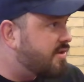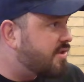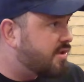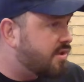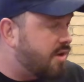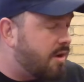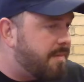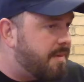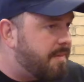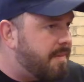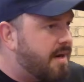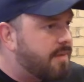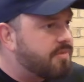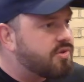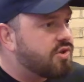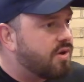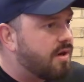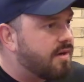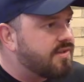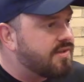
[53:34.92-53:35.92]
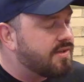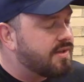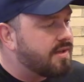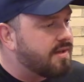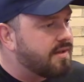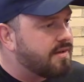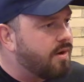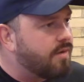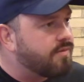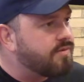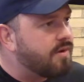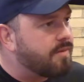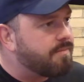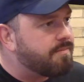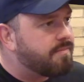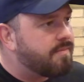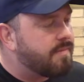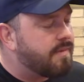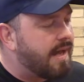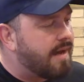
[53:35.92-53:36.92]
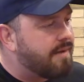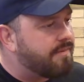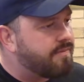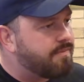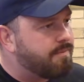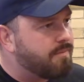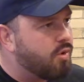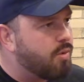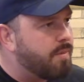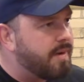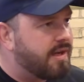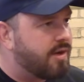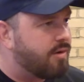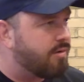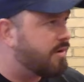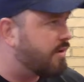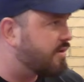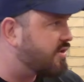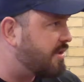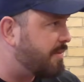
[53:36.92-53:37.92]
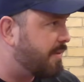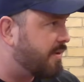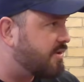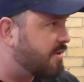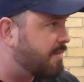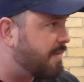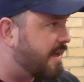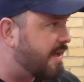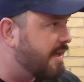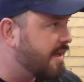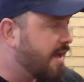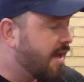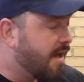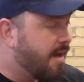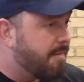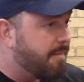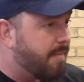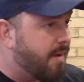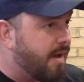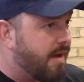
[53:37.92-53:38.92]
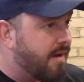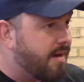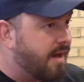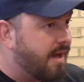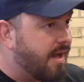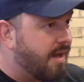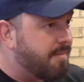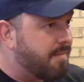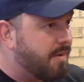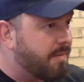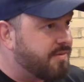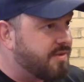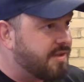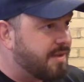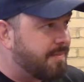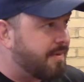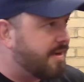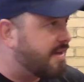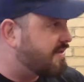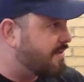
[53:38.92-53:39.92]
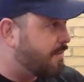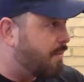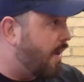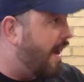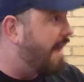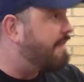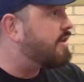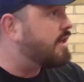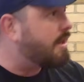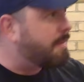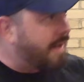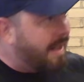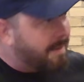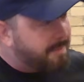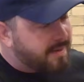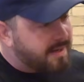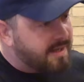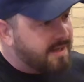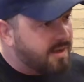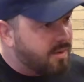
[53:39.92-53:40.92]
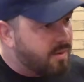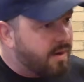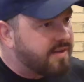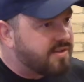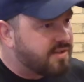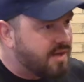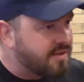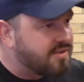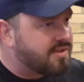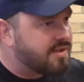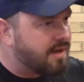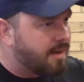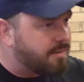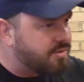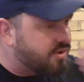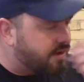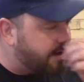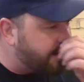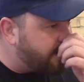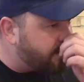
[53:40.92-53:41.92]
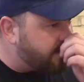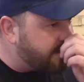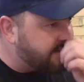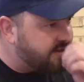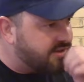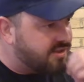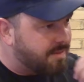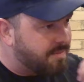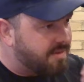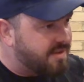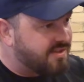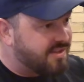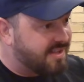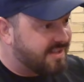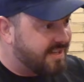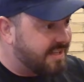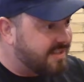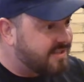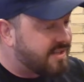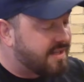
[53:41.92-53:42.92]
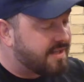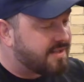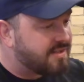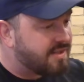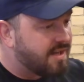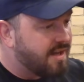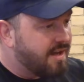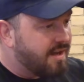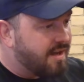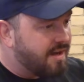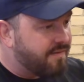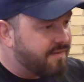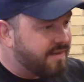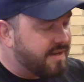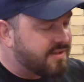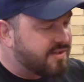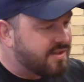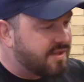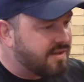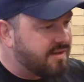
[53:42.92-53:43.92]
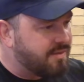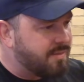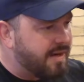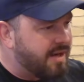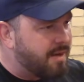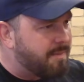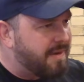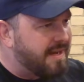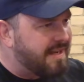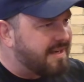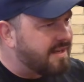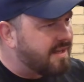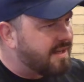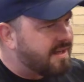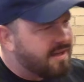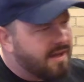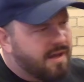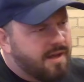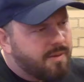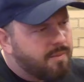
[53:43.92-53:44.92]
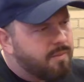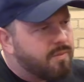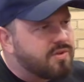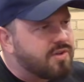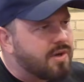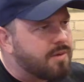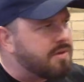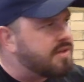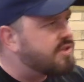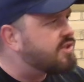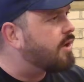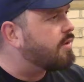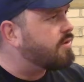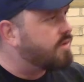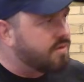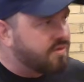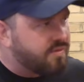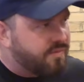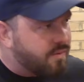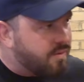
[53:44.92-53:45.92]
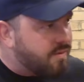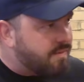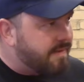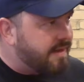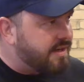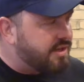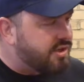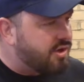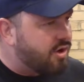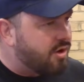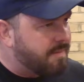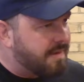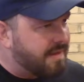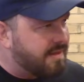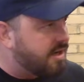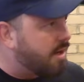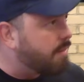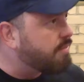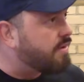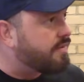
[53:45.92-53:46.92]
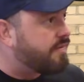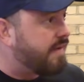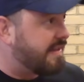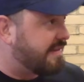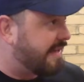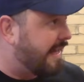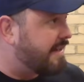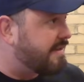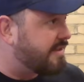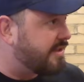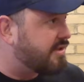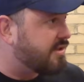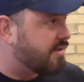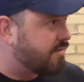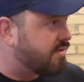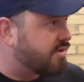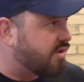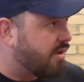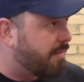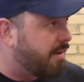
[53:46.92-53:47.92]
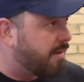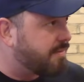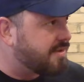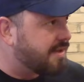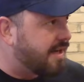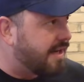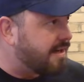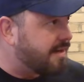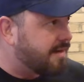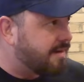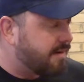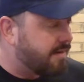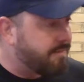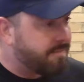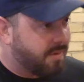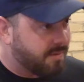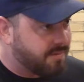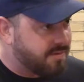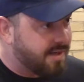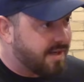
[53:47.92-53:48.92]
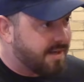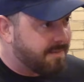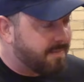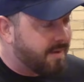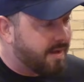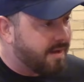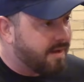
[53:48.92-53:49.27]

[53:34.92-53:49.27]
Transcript: so. I mean, I was trying to not out of morbid curiosity possibly, but obviously because of what ended up happening. I was trying to look into some of the statistics of this, and Wikipedia was only so useful in showing me the number of fatalities as a result of bobsledding,